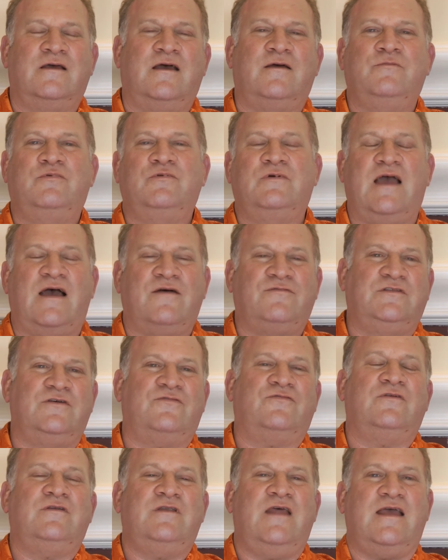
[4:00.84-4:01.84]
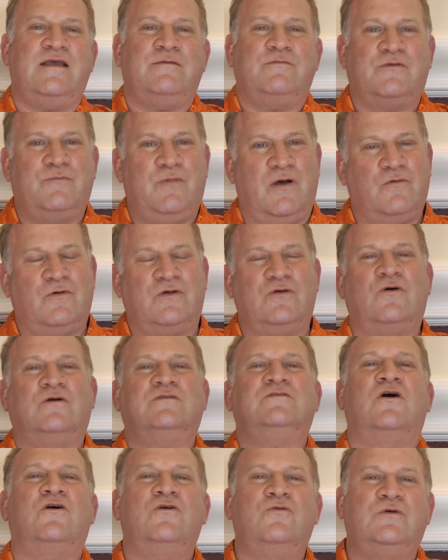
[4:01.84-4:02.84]
And we have different names, but we all
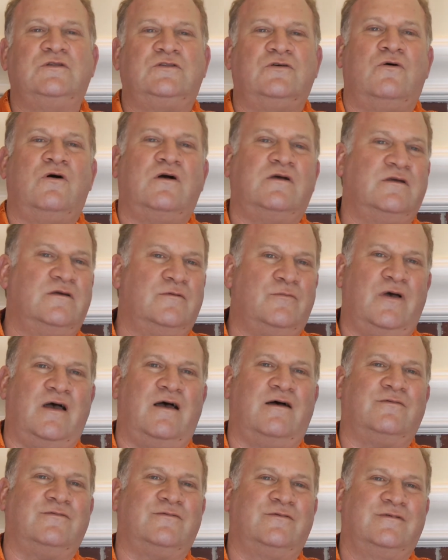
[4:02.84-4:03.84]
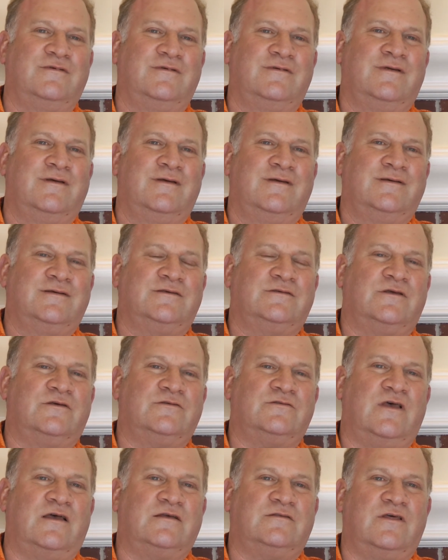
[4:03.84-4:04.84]
know who we're talking about. So
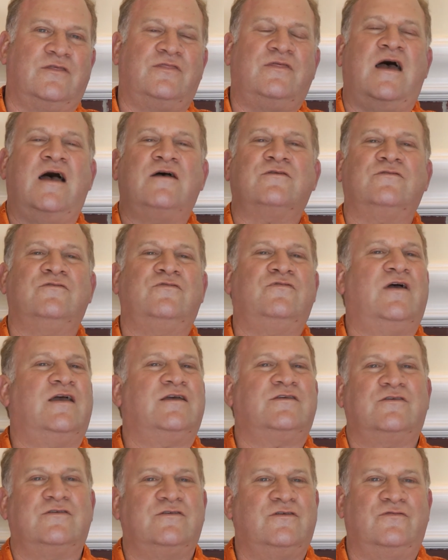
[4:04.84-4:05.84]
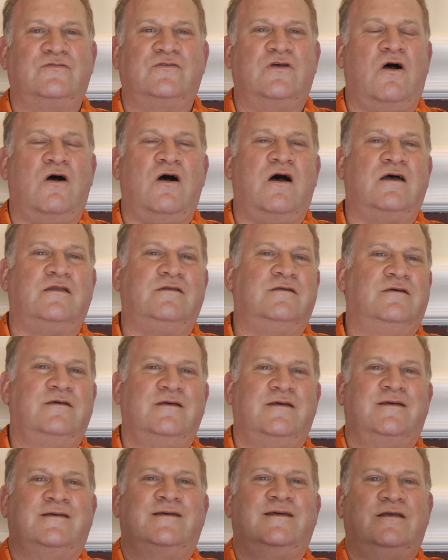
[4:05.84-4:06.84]
it's like the thousand faces of God.
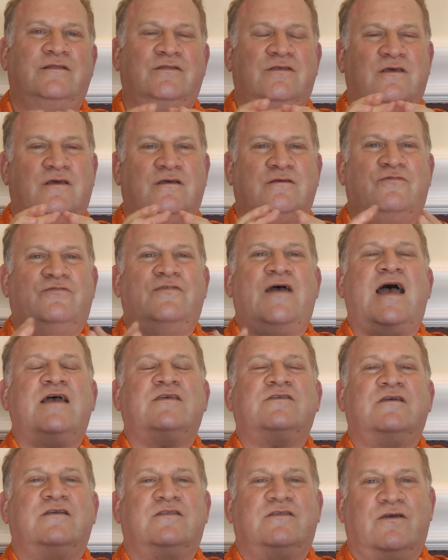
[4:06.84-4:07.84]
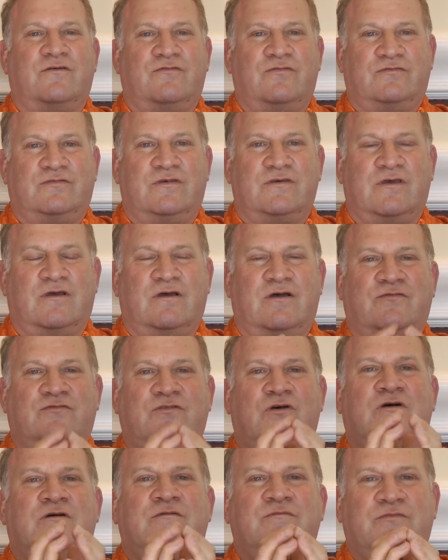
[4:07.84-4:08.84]
It's facets of
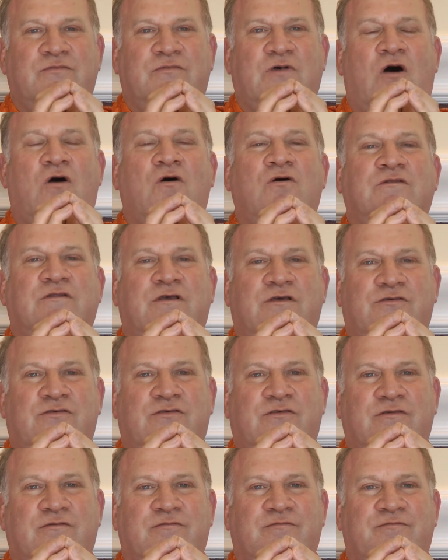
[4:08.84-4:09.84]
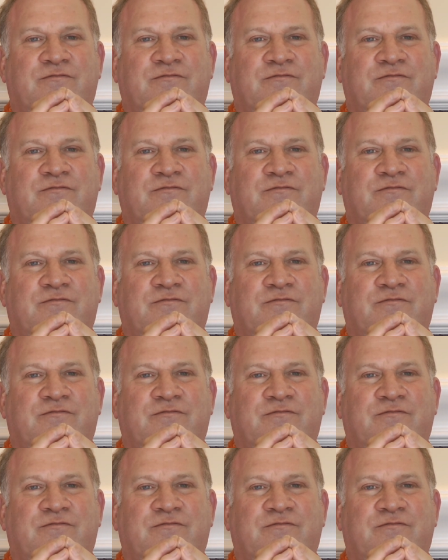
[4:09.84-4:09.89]
the wholeness.